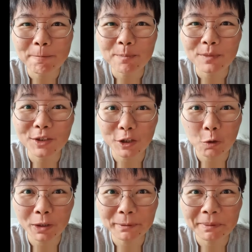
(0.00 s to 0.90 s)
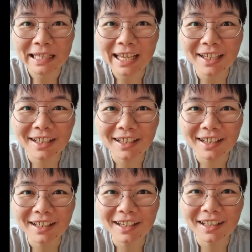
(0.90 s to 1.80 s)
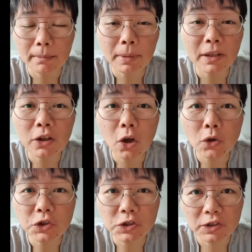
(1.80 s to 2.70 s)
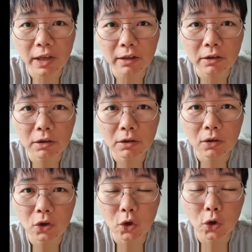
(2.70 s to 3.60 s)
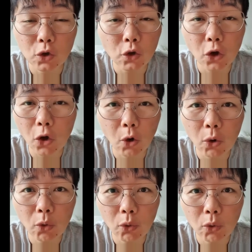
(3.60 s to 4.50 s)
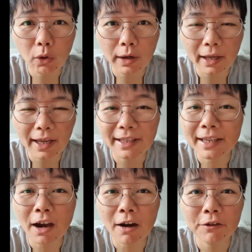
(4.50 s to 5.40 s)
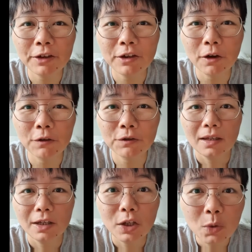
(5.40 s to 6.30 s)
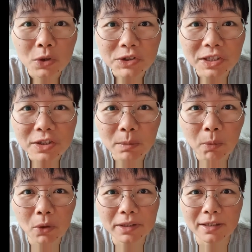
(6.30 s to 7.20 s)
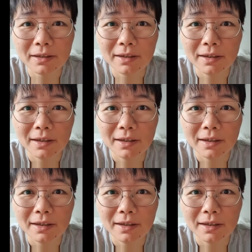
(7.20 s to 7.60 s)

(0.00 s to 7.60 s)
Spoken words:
Do you want to play?" But the ghost said, "No," and he hurried off. He was disappointed.